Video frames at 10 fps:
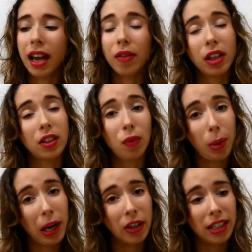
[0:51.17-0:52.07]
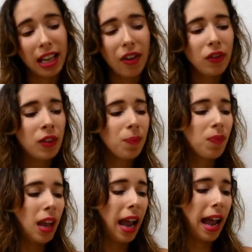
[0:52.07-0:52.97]
I have lots of pears left,
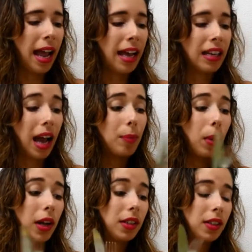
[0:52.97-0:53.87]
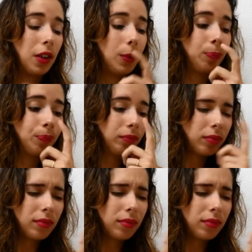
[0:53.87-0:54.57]
and I bought some